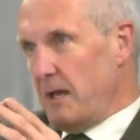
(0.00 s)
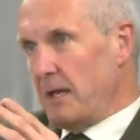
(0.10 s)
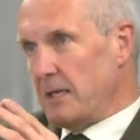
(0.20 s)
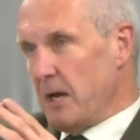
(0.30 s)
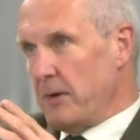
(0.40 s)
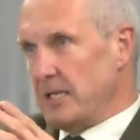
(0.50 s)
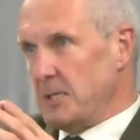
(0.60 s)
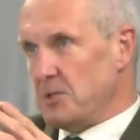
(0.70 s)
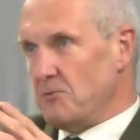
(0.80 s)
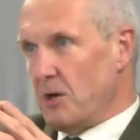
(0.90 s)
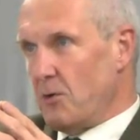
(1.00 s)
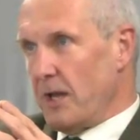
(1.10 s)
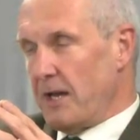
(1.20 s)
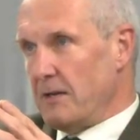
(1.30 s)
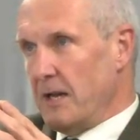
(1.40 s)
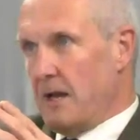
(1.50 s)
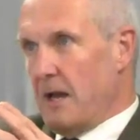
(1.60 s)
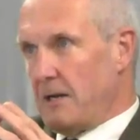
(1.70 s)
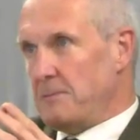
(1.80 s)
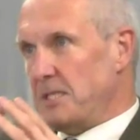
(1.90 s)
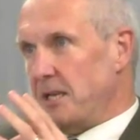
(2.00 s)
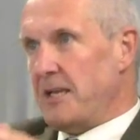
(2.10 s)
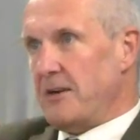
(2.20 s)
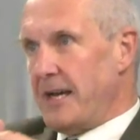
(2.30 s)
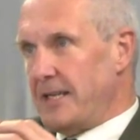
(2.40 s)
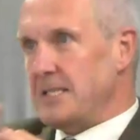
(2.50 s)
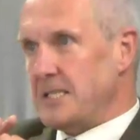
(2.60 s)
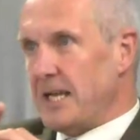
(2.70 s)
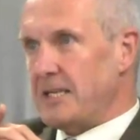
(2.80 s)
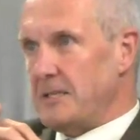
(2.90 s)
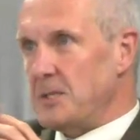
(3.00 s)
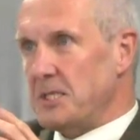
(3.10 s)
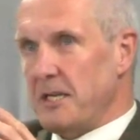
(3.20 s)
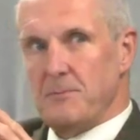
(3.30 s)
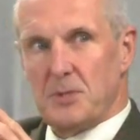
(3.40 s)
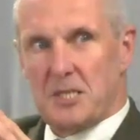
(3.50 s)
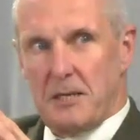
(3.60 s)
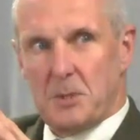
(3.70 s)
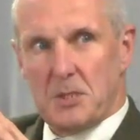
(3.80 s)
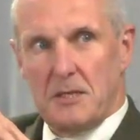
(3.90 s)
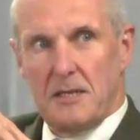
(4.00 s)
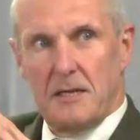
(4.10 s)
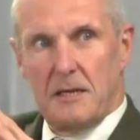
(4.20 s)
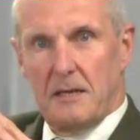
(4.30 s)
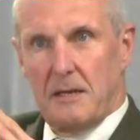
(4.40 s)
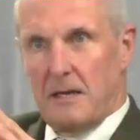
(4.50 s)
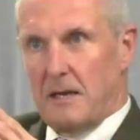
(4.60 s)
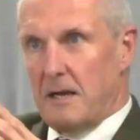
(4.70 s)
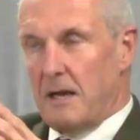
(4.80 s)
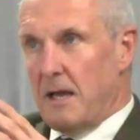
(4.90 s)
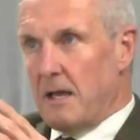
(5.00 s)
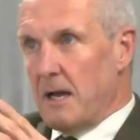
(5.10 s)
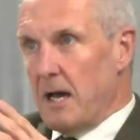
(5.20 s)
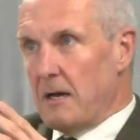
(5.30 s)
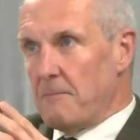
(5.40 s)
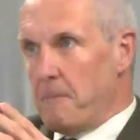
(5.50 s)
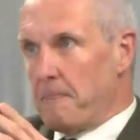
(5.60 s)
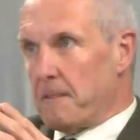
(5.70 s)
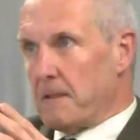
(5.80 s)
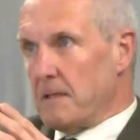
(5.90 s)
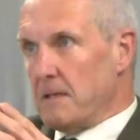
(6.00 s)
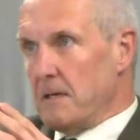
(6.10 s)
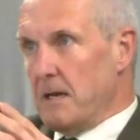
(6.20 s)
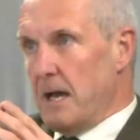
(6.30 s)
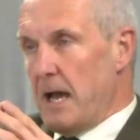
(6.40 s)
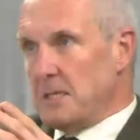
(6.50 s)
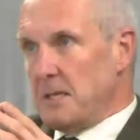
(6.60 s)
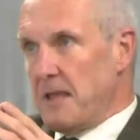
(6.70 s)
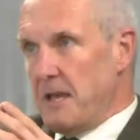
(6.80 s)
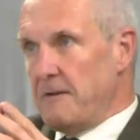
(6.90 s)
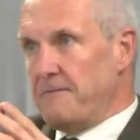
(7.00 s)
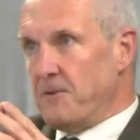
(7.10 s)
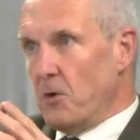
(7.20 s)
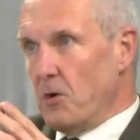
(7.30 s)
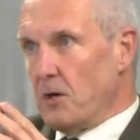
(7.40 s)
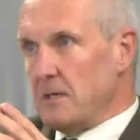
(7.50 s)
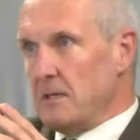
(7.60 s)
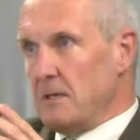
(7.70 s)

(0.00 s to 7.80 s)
in going into rollout. I'm saying I had exactly the same perception. Um, therefore,